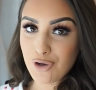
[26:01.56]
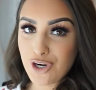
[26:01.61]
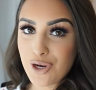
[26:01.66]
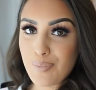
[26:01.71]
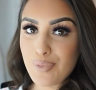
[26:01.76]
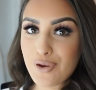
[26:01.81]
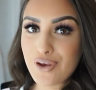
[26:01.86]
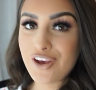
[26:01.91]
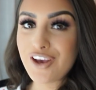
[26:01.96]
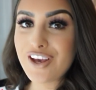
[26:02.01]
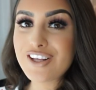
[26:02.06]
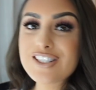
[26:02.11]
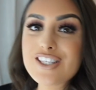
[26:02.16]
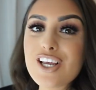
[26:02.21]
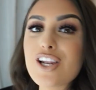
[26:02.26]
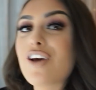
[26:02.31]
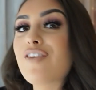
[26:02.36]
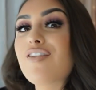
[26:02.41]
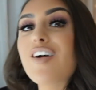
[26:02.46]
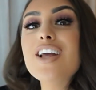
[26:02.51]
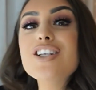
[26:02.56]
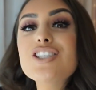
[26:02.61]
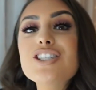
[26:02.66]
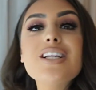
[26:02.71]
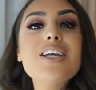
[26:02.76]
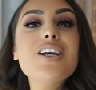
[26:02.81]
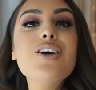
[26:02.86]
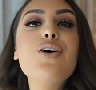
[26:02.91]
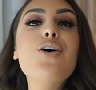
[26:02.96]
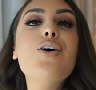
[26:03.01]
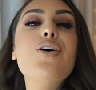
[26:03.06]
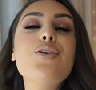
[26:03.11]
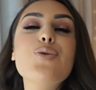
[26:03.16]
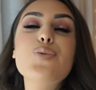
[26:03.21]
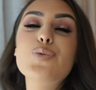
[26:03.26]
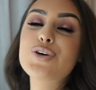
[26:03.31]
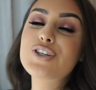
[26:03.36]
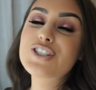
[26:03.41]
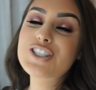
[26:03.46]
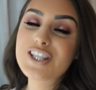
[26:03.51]
gonna put Love Actually on,
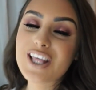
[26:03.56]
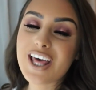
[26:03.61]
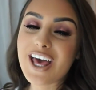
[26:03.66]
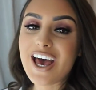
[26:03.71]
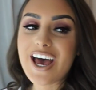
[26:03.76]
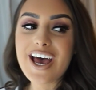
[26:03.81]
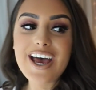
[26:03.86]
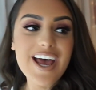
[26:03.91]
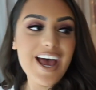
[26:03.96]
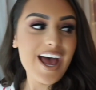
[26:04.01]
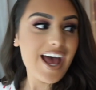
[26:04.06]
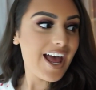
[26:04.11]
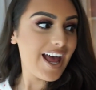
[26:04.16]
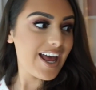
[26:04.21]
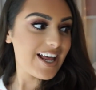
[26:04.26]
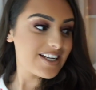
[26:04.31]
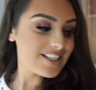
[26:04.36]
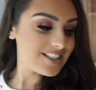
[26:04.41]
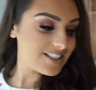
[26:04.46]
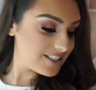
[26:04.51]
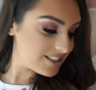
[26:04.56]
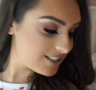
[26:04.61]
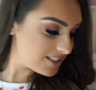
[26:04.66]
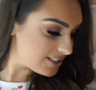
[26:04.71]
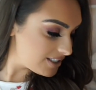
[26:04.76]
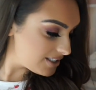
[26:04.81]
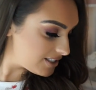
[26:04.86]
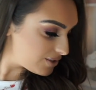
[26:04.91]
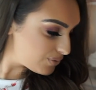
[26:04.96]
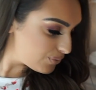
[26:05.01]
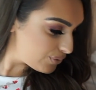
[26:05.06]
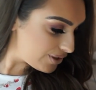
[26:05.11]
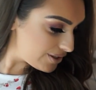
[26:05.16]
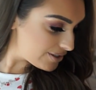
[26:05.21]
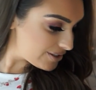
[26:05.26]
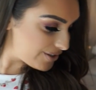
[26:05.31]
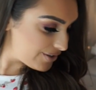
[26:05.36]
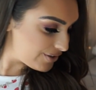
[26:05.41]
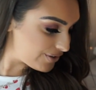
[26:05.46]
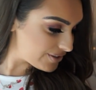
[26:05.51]
watch that, and what are you
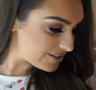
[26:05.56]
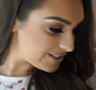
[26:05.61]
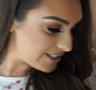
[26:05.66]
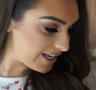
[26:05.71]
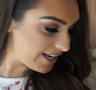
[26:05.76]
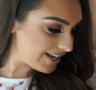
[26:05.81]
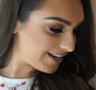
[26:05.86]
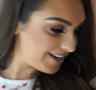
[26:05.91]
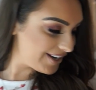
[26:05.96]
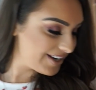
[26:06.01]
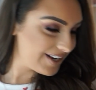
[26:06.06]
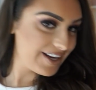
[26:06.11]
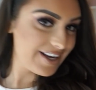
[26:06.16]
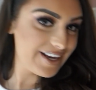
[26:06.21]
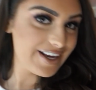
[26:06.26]
doing, Lottie?